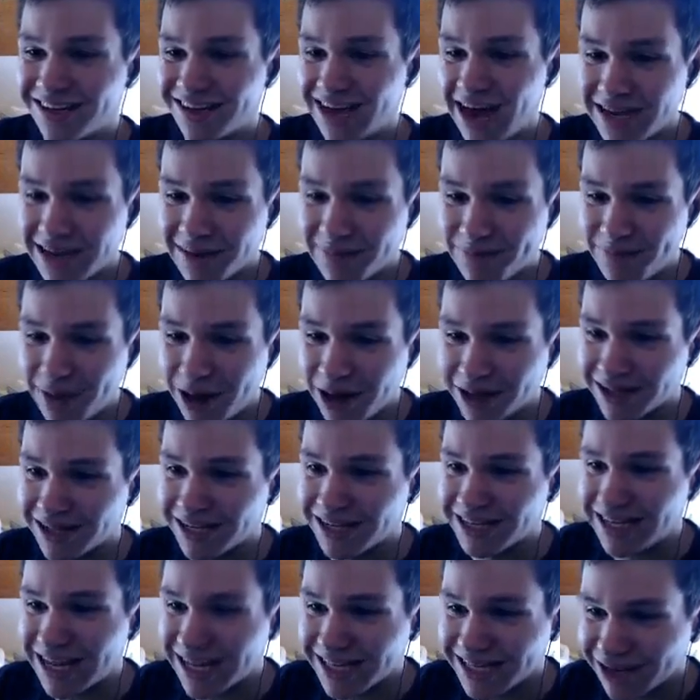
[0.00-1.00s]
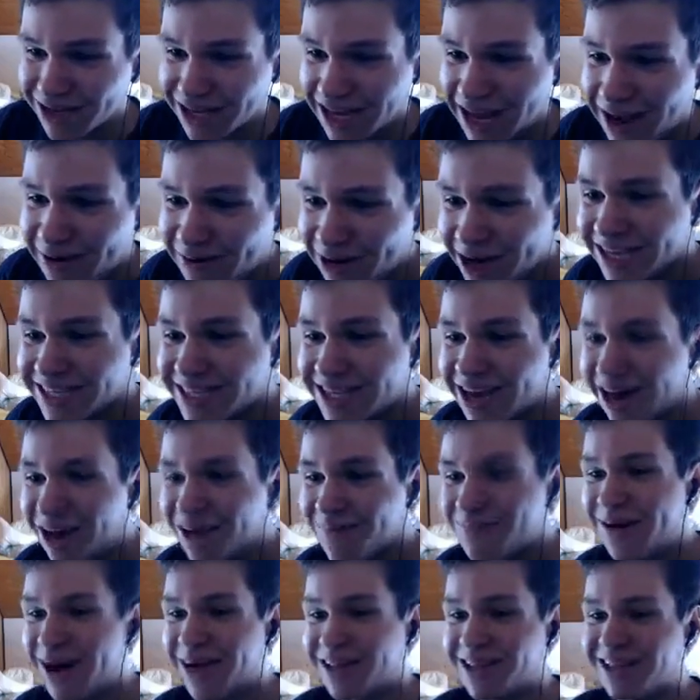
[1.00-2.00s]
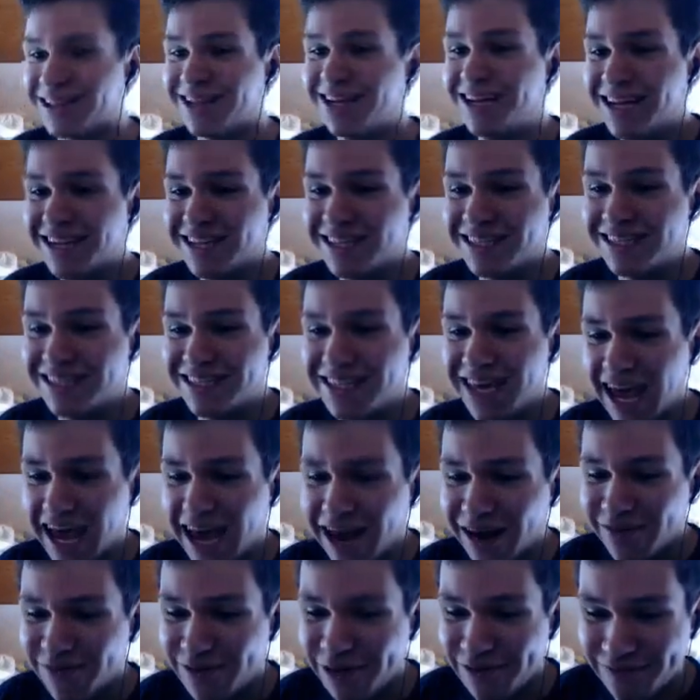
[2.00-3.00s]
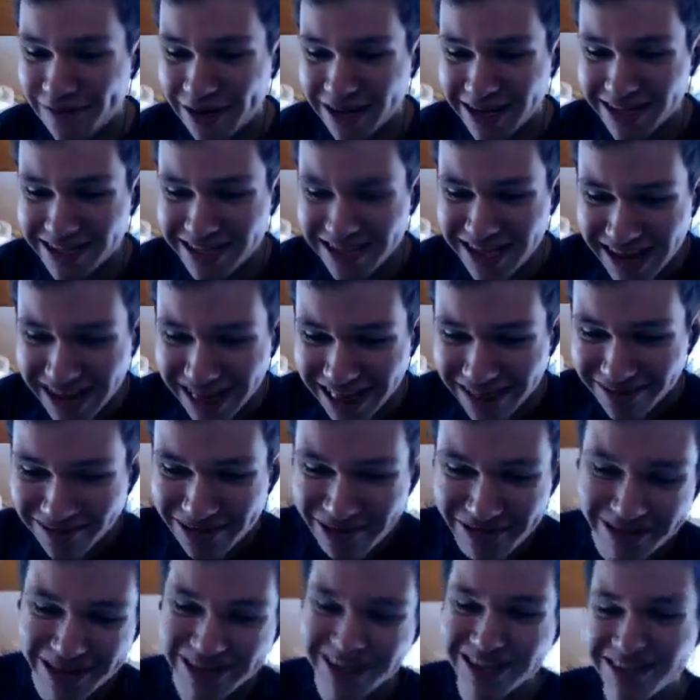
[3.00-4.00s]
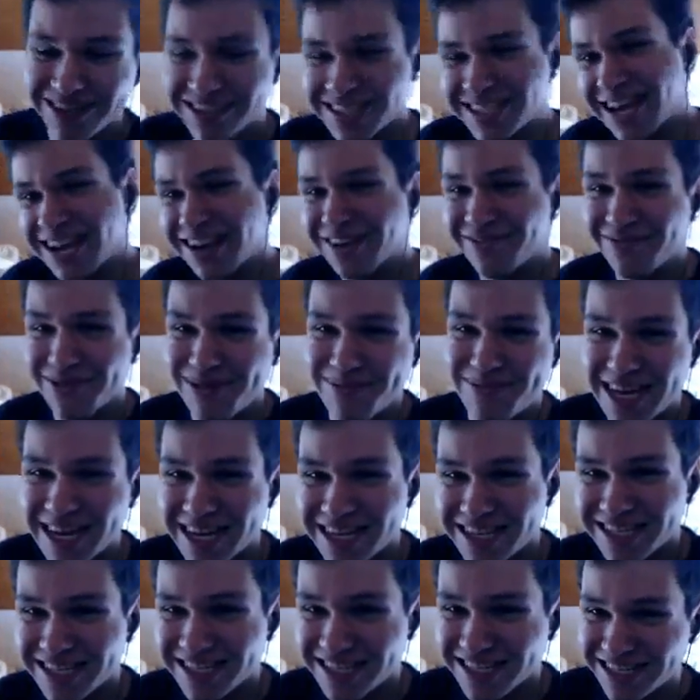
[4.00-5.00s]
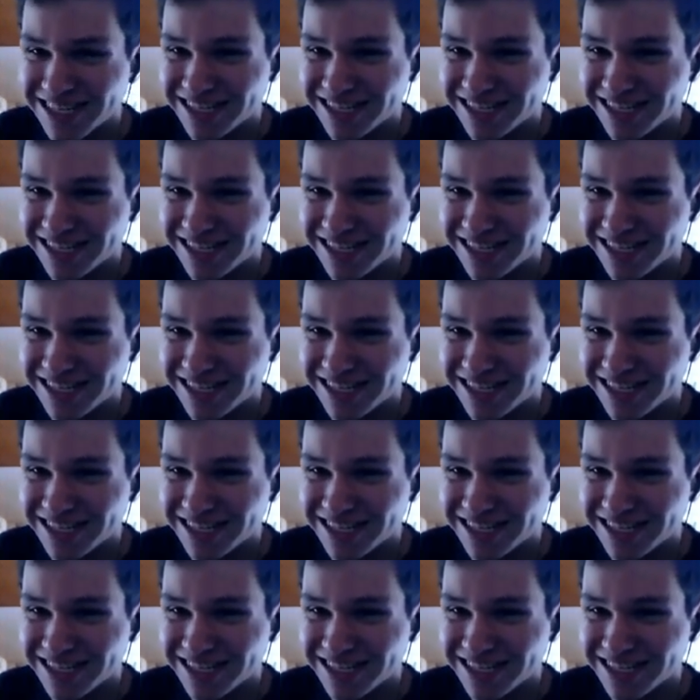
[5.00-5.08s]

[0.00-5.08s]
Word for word: And the bottle. That's not even his own bottle. Deal with it. Deal with it, you son of a bitch.